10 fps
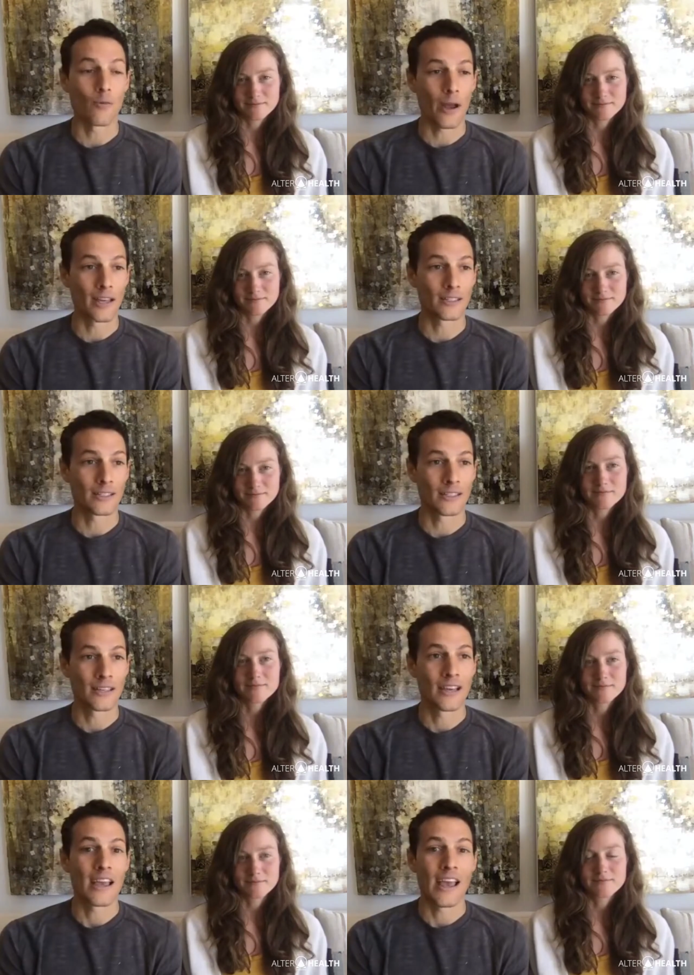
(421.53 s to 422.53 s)
Speaker 1: weight.
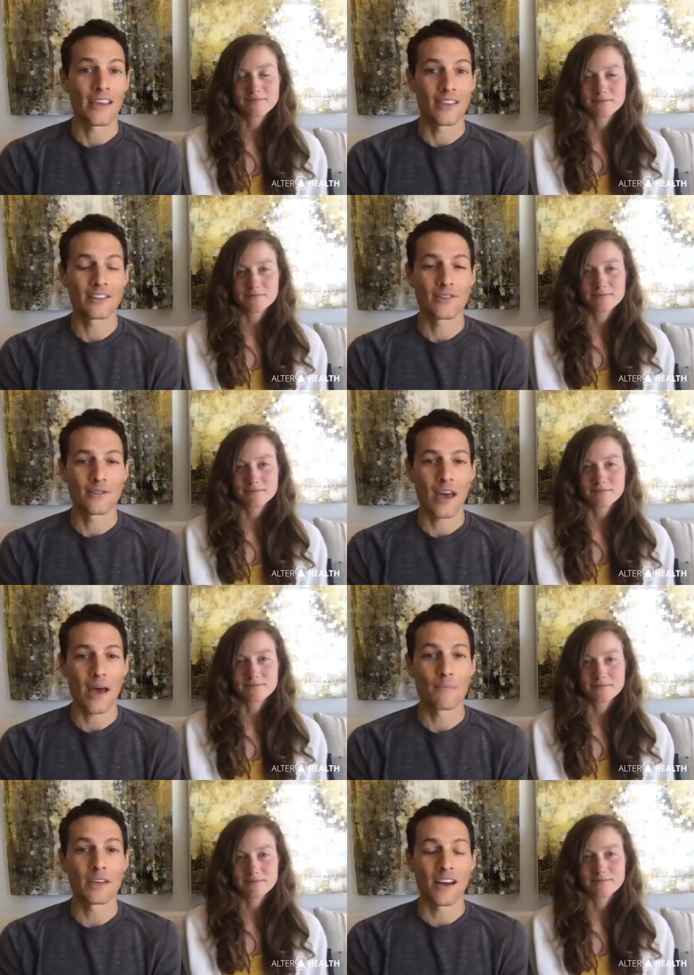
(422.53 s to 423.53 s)
And they do that
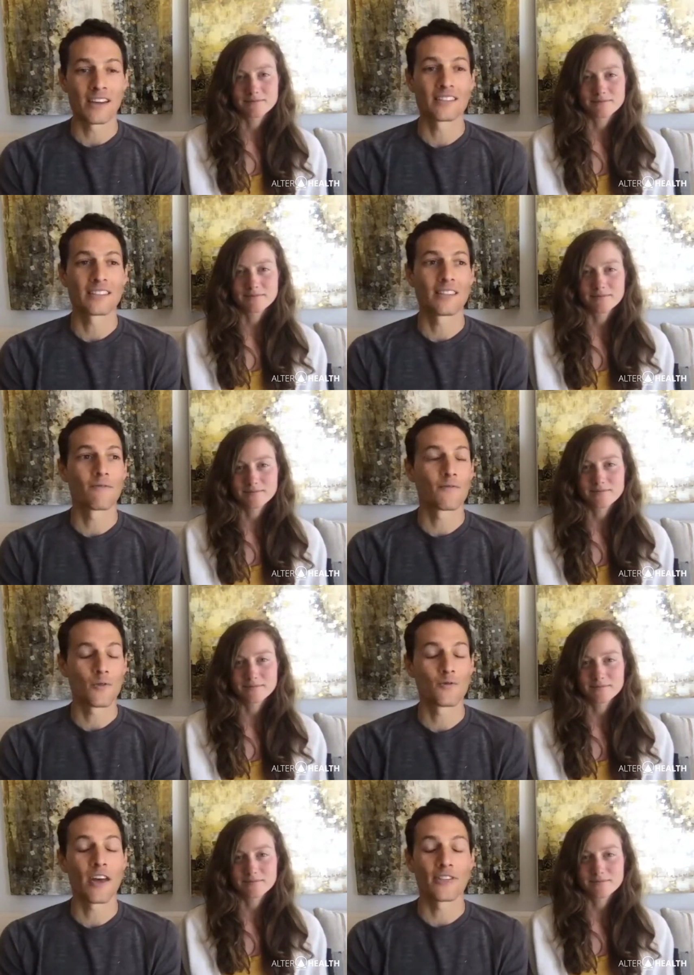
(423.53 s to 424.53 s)
because the food
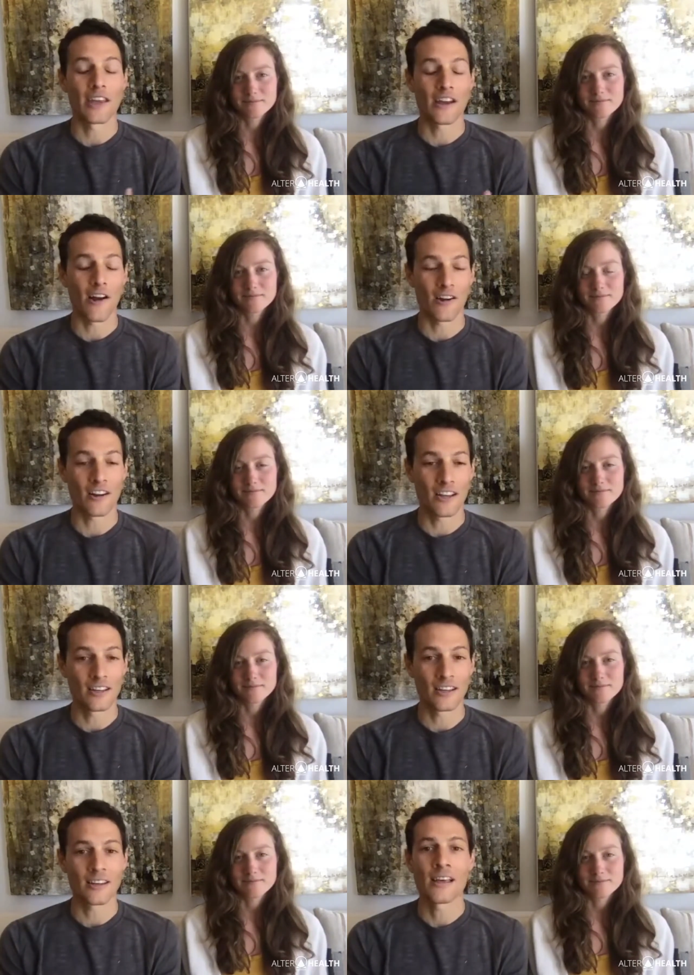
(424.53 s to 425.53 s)
that they are
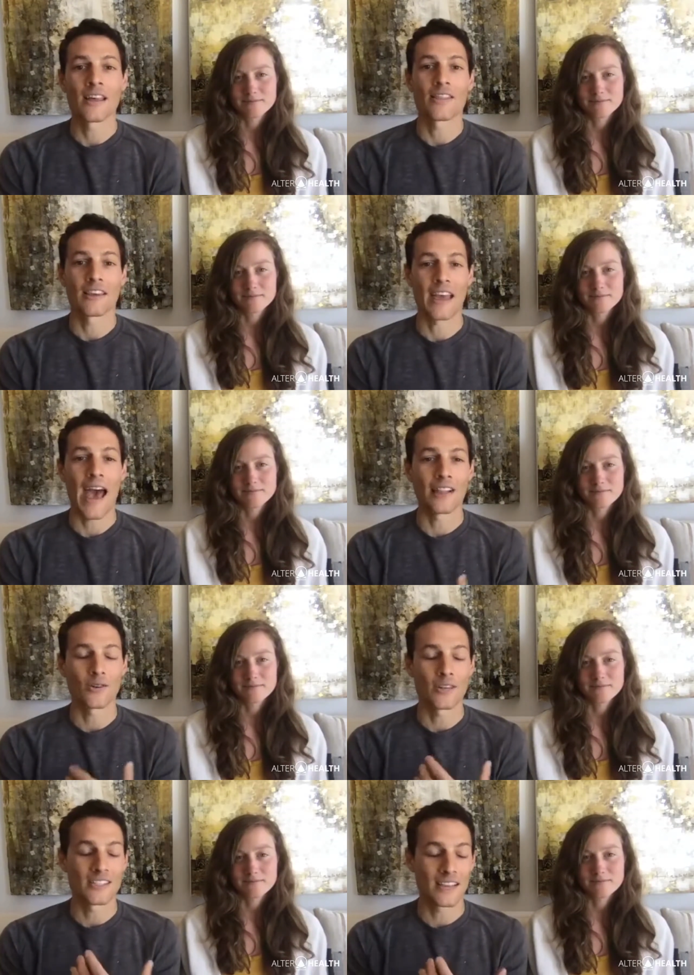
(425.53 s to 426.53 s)
eating, the
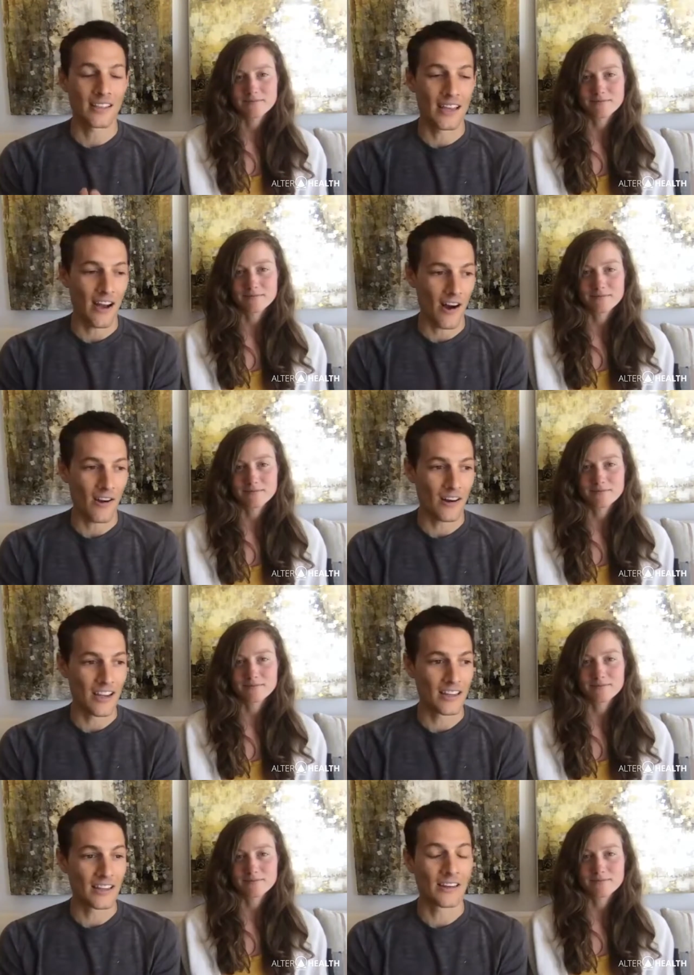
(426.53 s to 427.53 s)
calories that they are
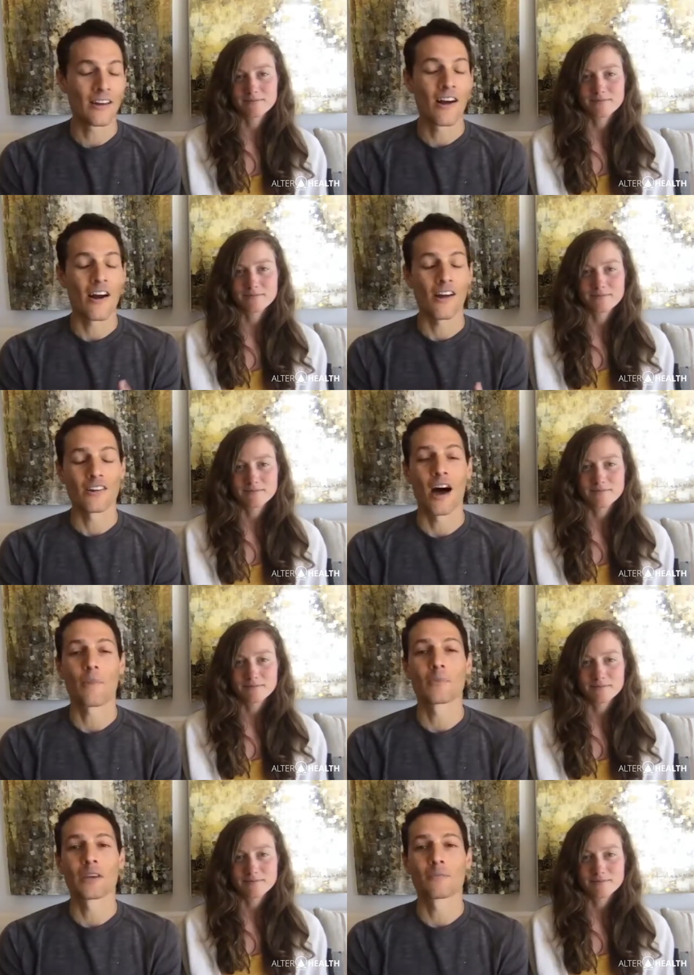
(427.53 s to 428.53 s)
eating, are not
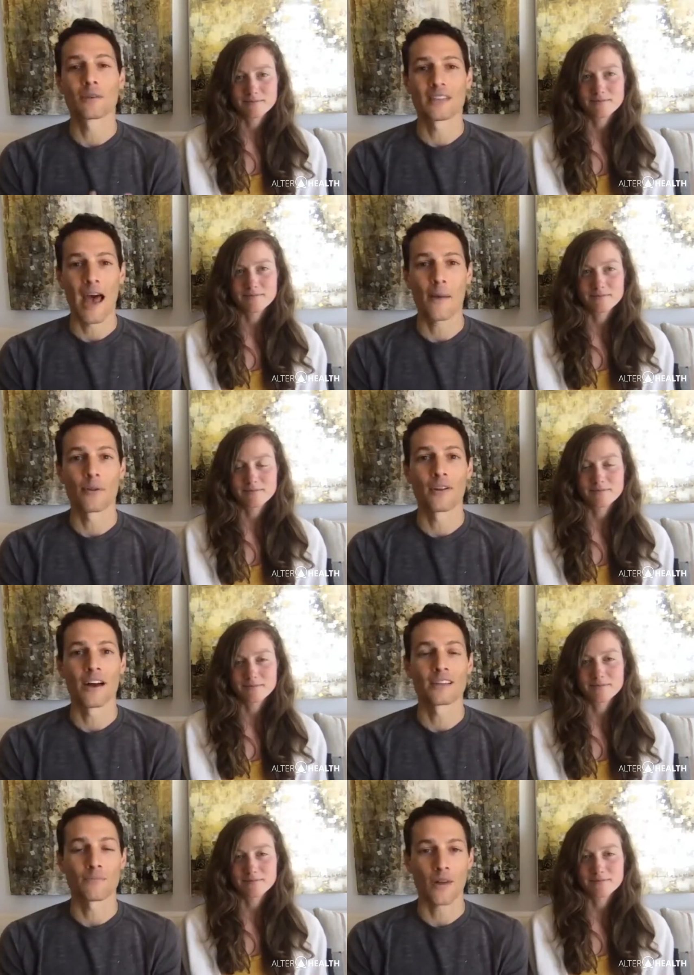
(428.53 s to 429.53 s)
being metabolized
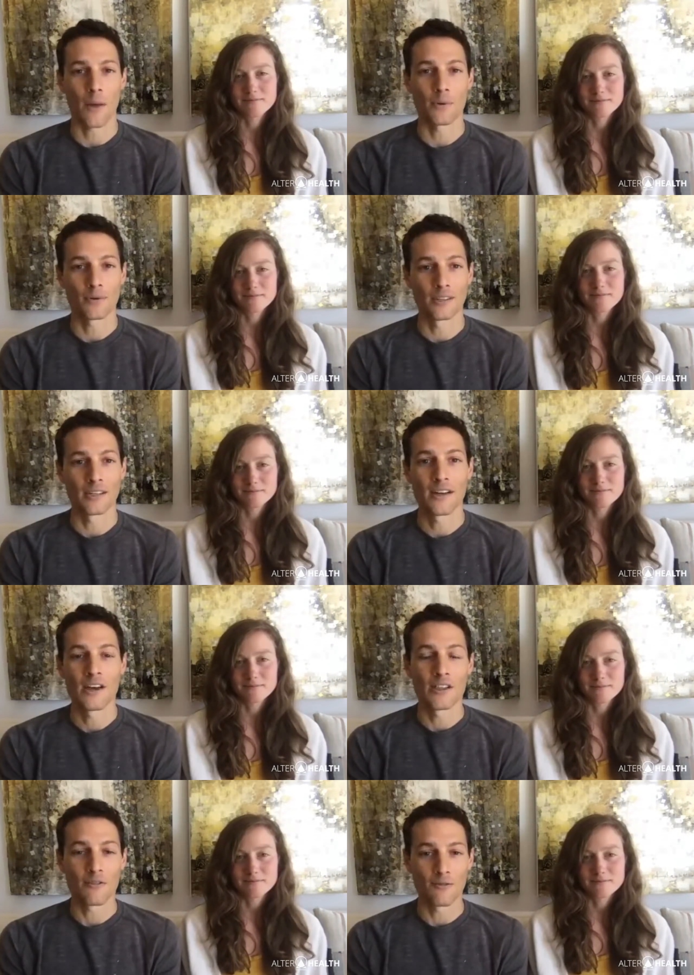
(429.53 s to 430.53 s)
properly.
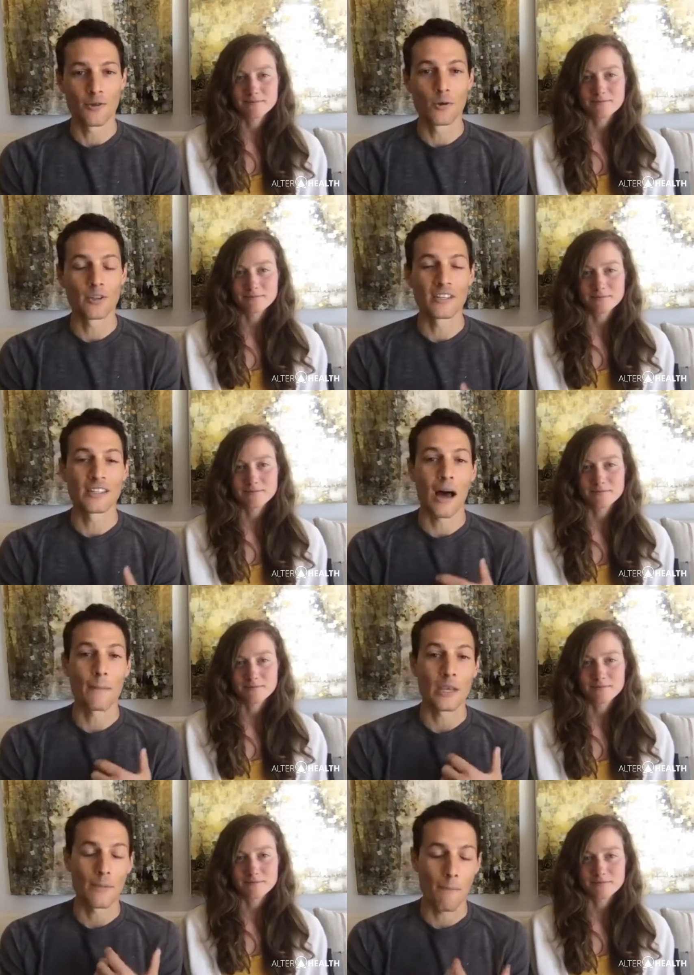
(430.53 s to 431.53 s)
The fuel is not
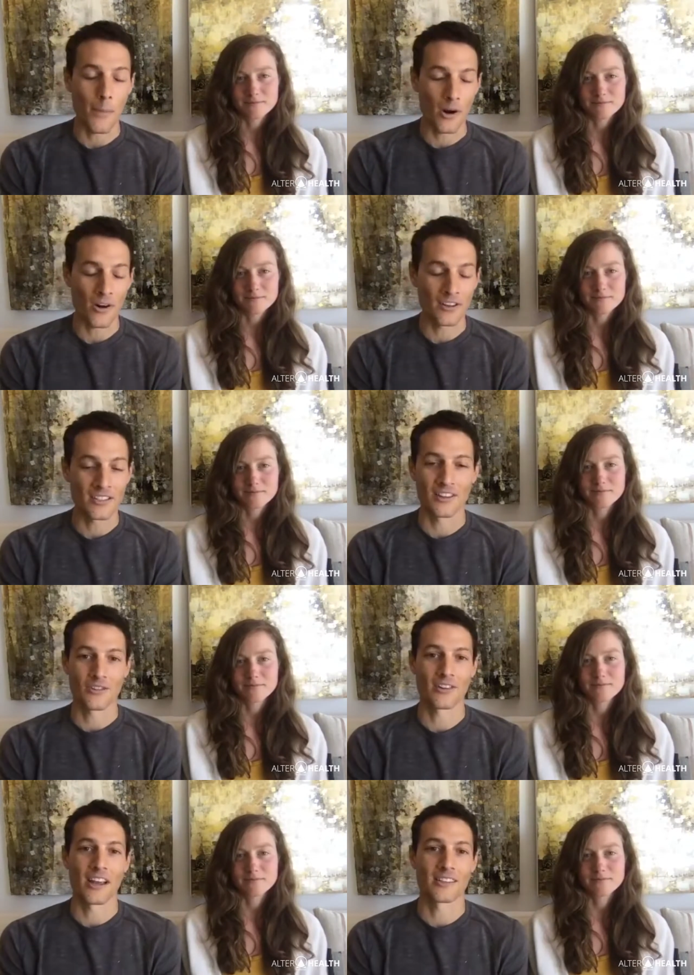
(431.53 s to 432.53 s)
being burned to
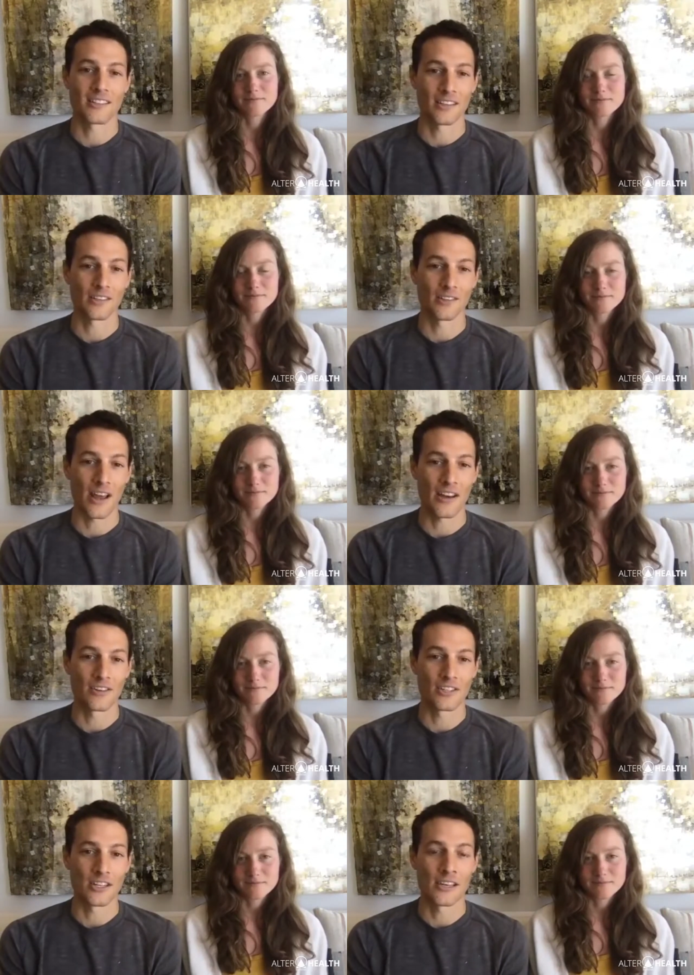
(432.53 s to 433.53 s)
create cellular
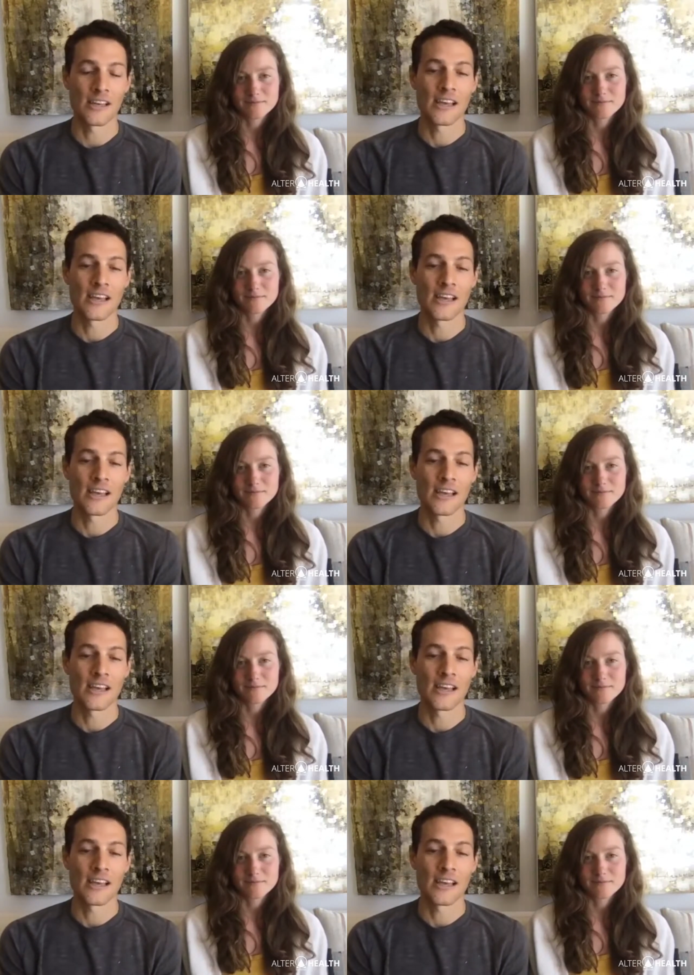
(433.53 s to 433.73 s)
energy.